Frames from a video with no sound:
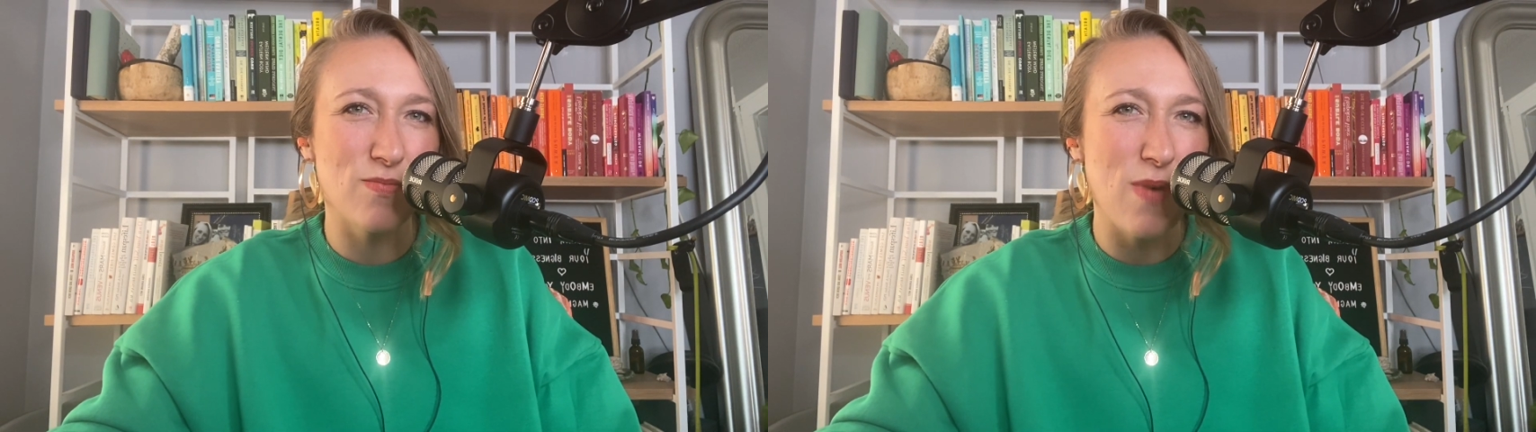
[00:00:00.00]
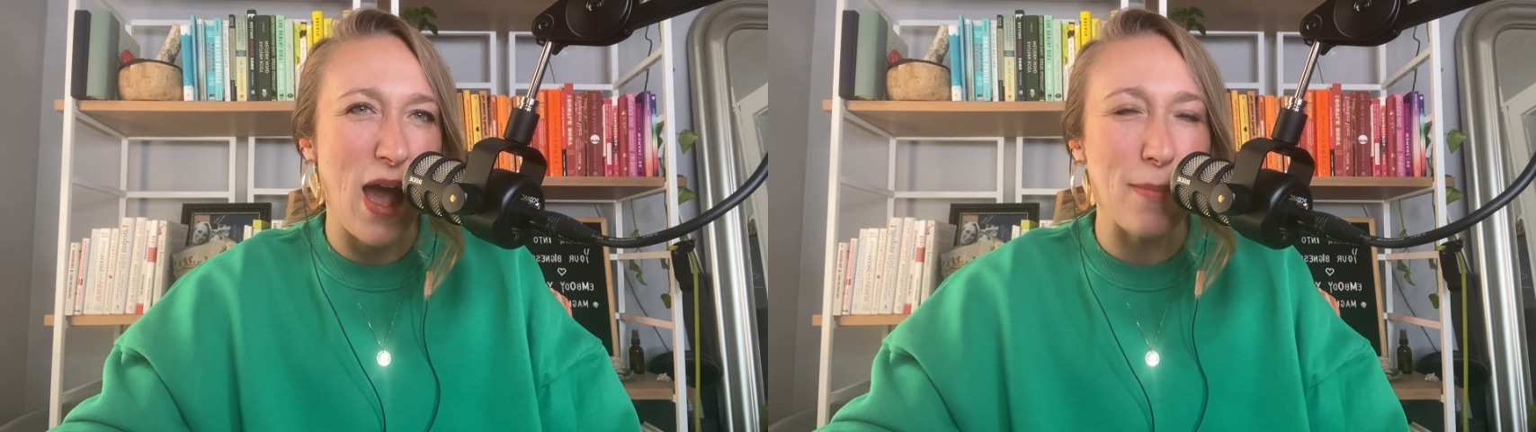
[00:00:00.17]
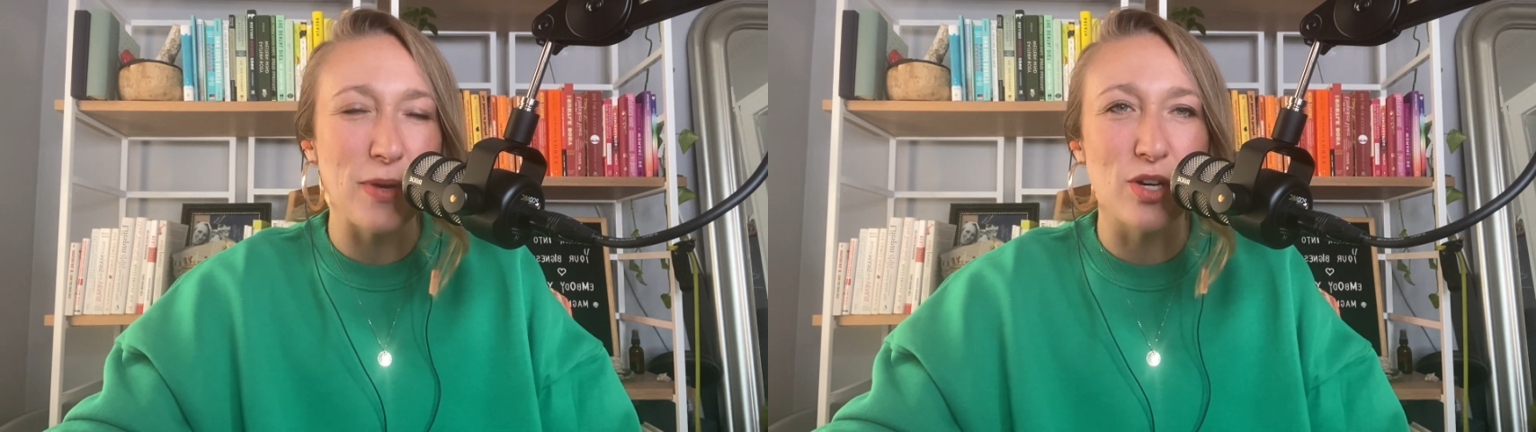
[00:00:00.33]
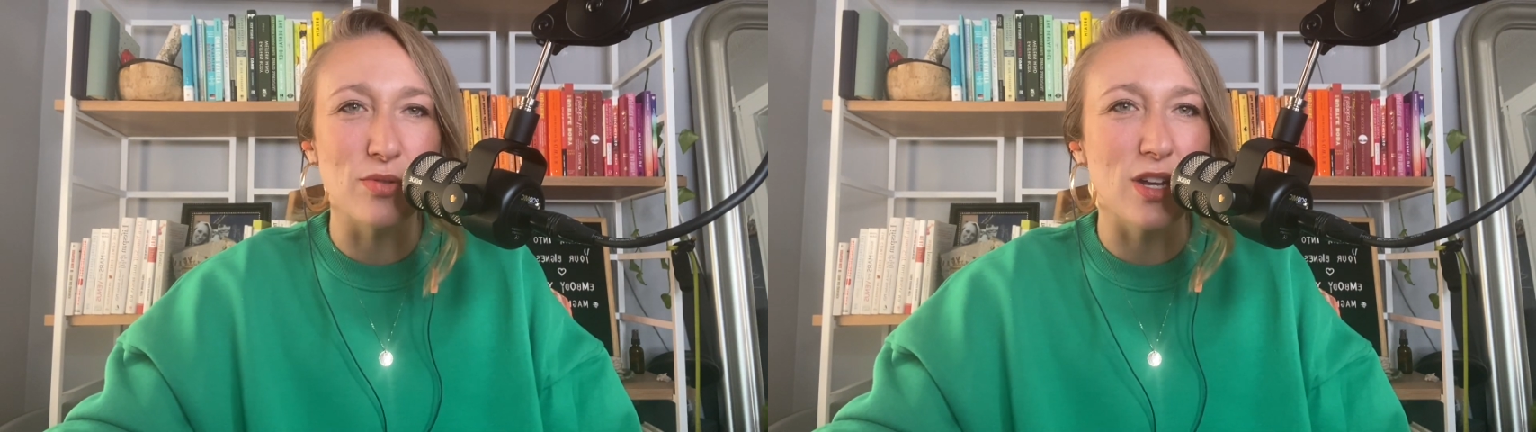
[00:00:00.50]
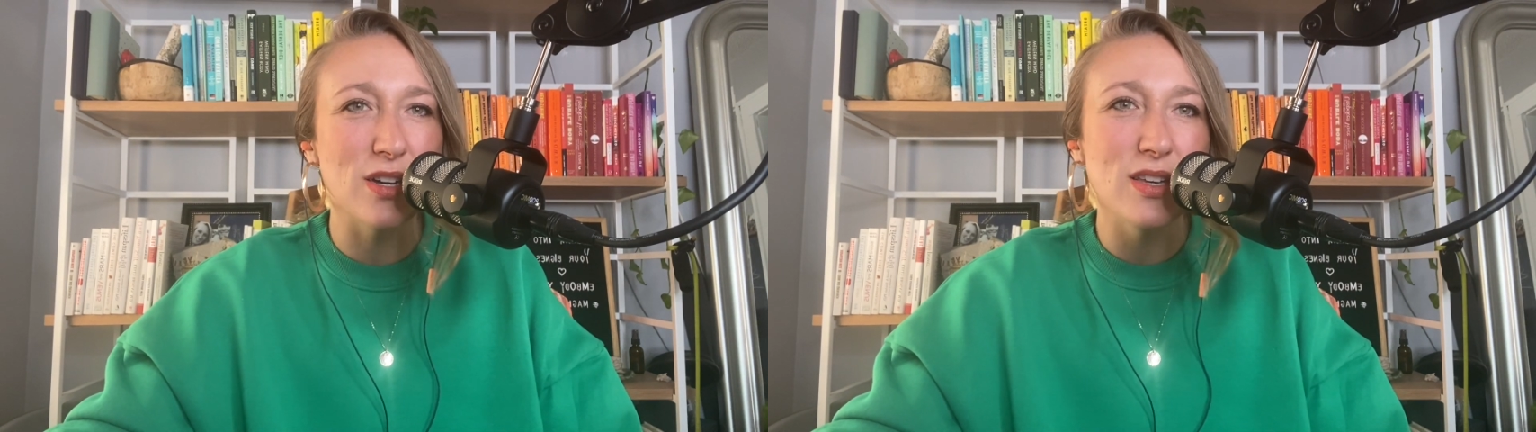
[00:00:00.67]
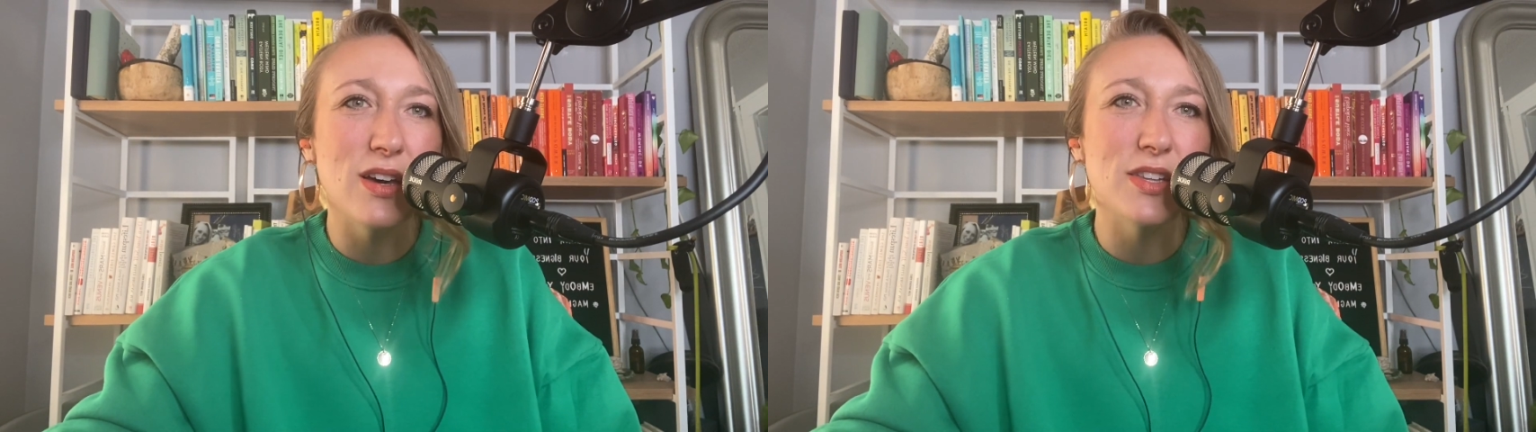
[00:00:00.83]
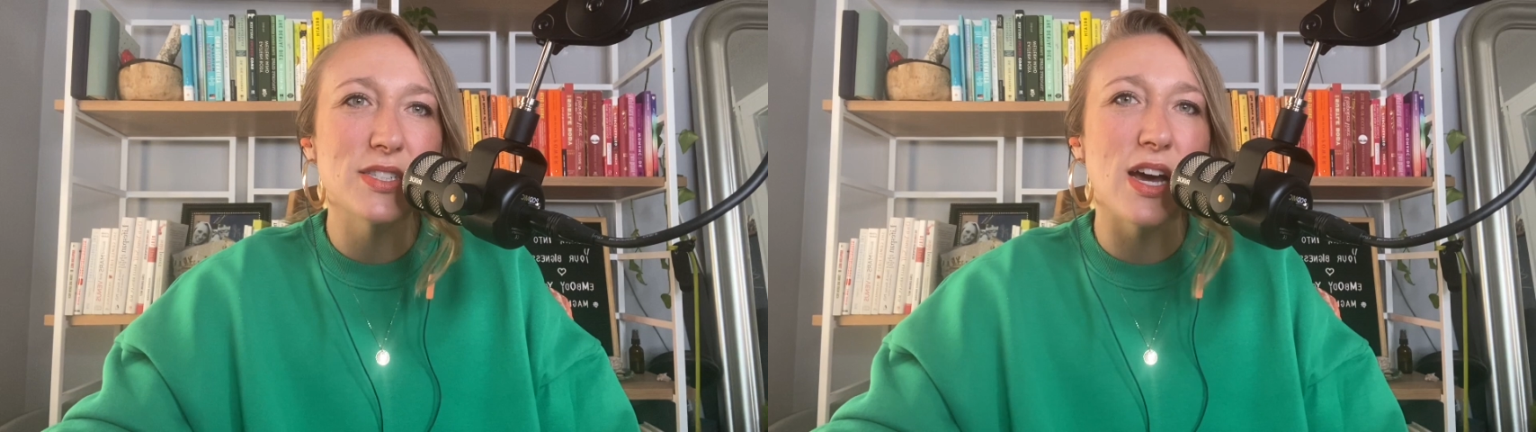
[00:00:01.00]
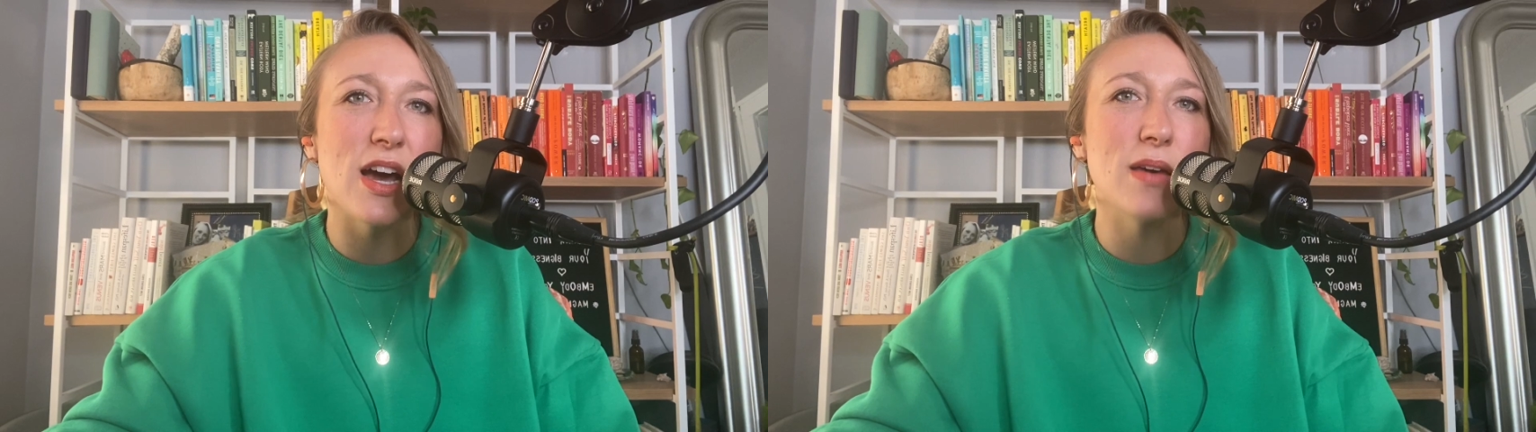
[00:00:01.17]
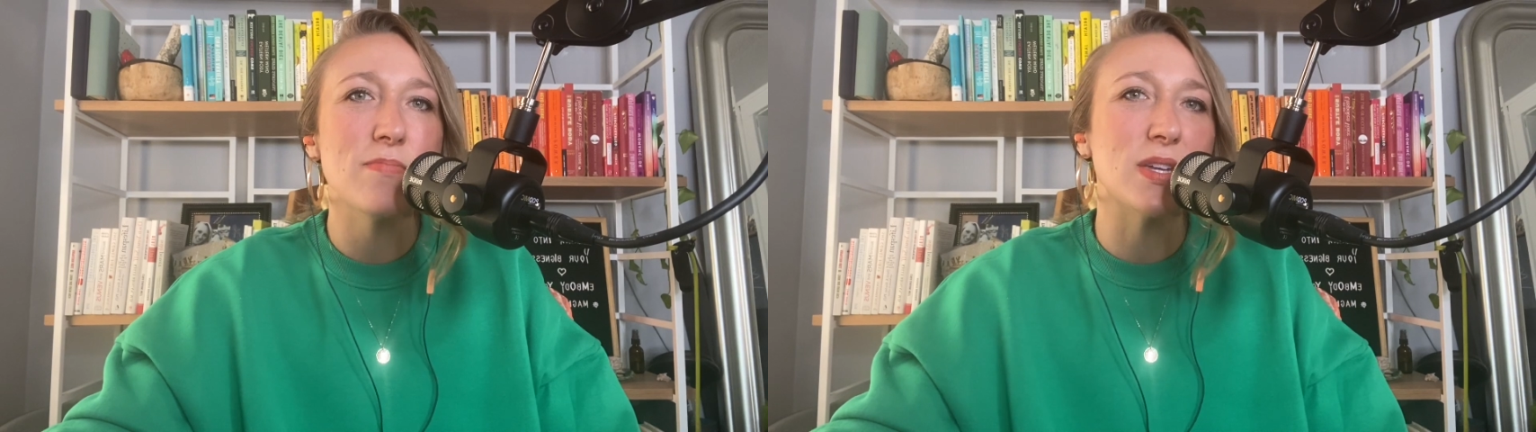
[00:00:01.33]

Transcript: happy-go-lucky all the time?